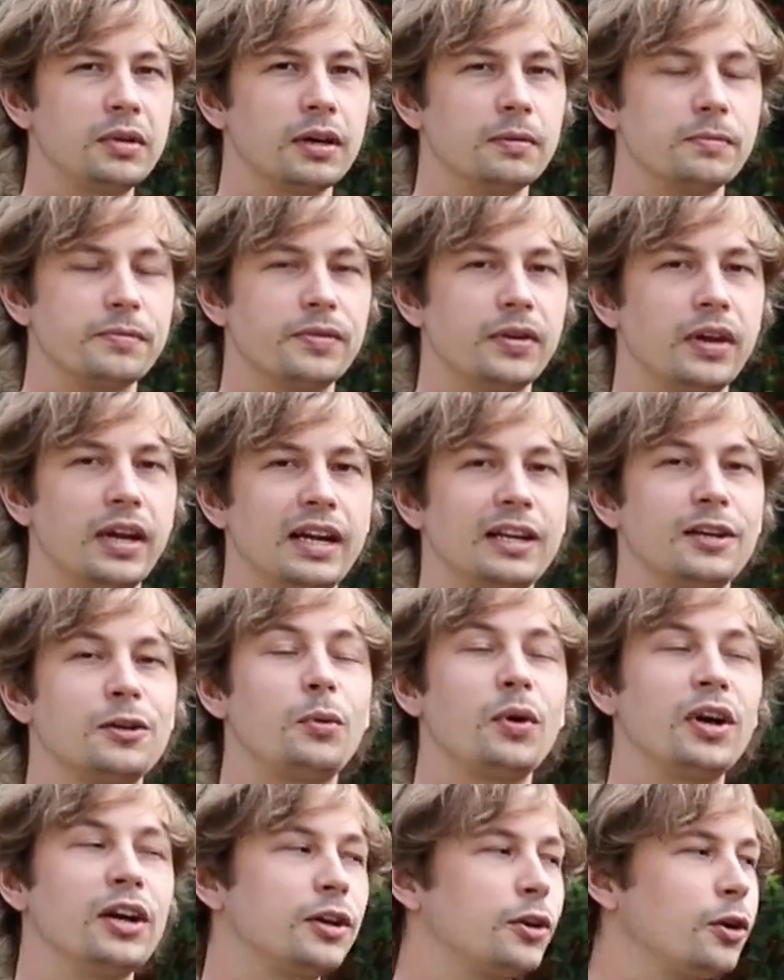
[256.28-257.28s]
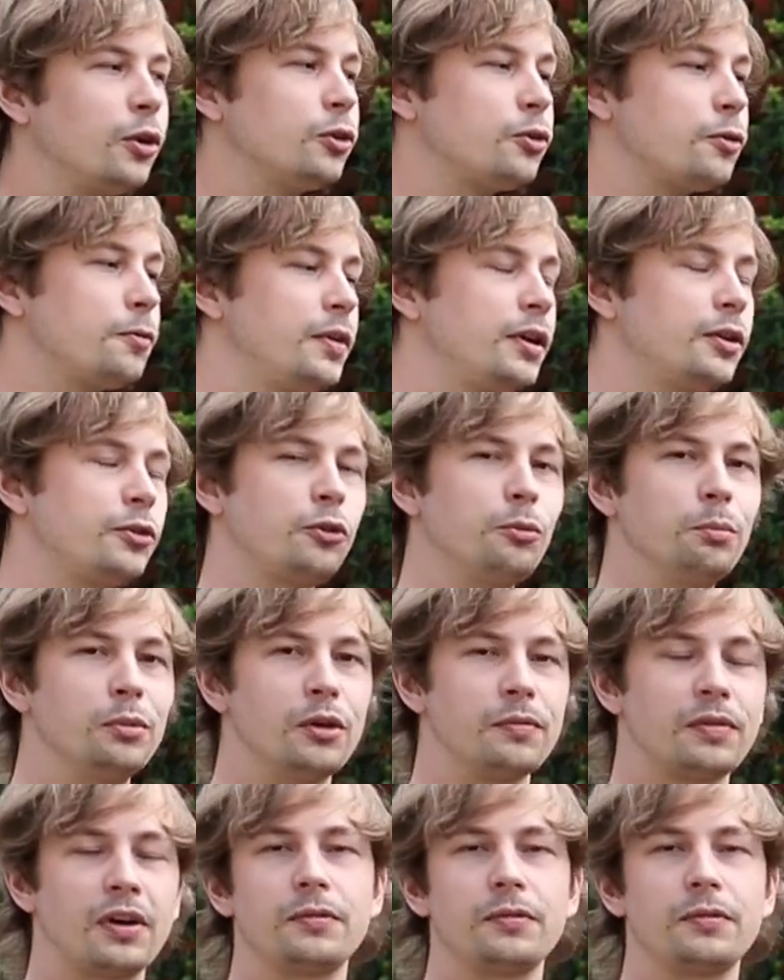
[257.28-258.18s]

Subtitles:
comfort, in quite a controversial move,